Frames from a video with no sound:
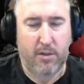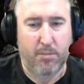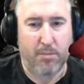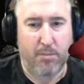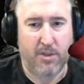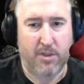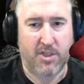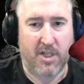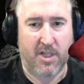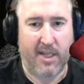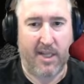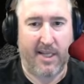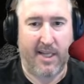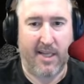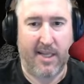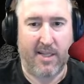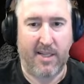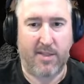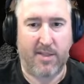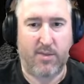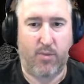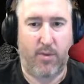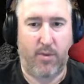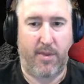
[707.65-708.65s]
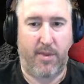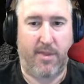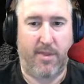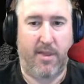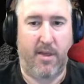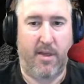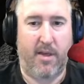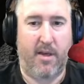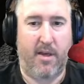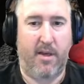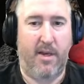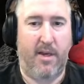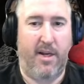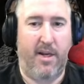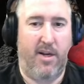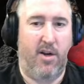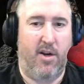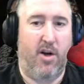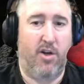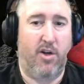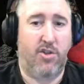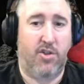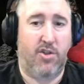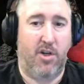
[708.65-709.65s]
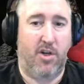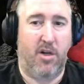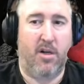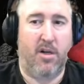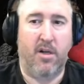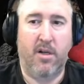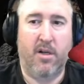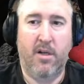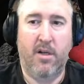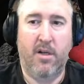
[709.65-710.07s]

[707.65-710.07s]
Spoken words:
much like it is with an Archer.